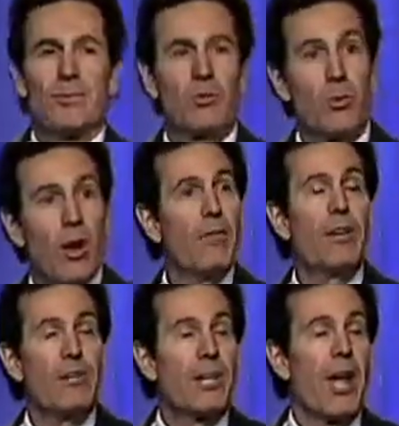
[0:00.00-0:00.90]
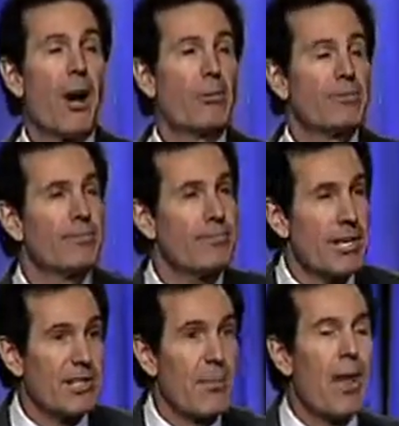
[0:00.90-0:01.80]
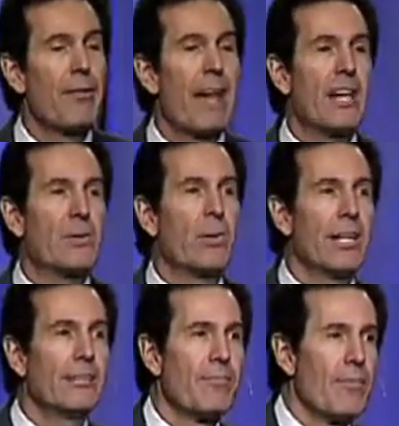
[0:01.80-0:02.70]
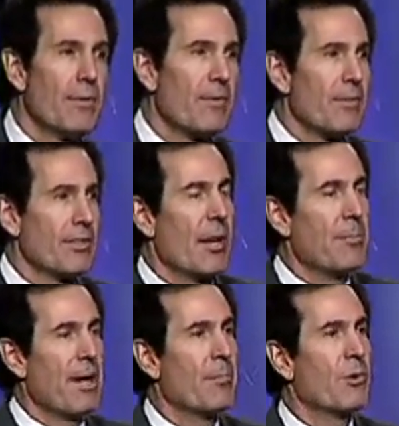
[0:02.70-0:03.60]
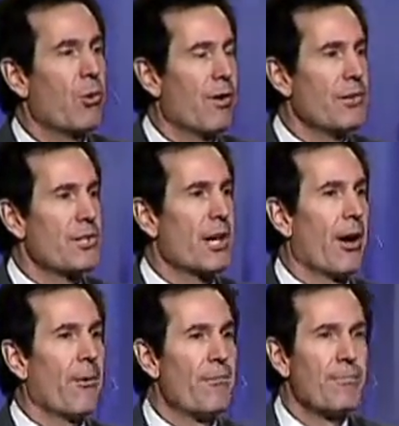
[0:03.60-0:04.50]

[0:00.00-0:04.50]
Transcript: 12 years ago, this month actually, September 12 years ago,